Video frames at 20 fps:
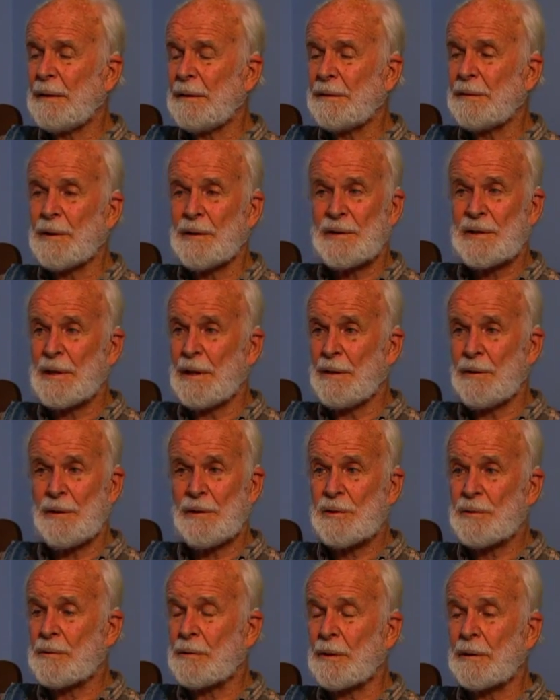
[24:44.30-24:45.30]
to say
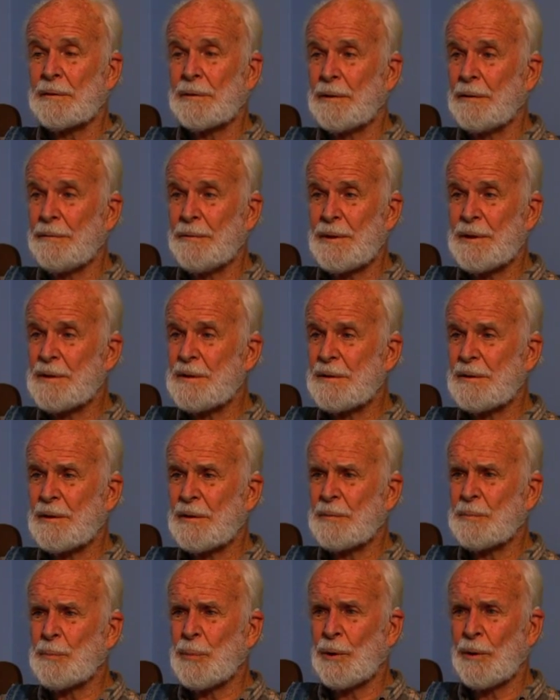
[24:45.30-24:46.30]
destructive is
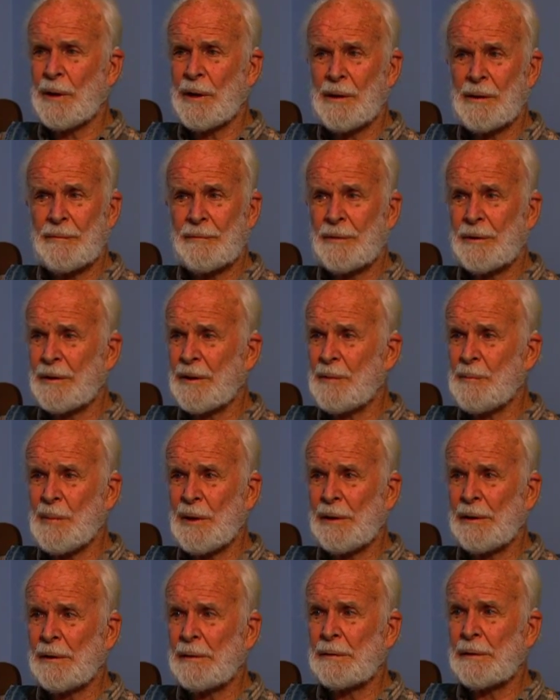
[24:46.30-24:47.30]
just putting it very
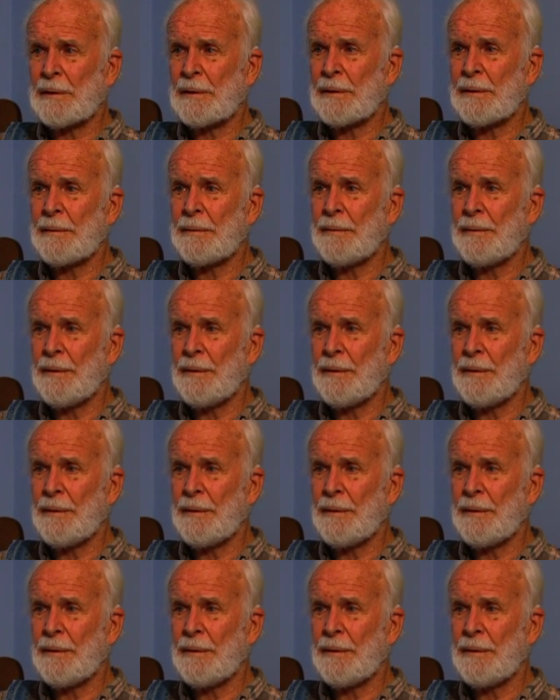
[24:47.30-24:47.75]
mildly.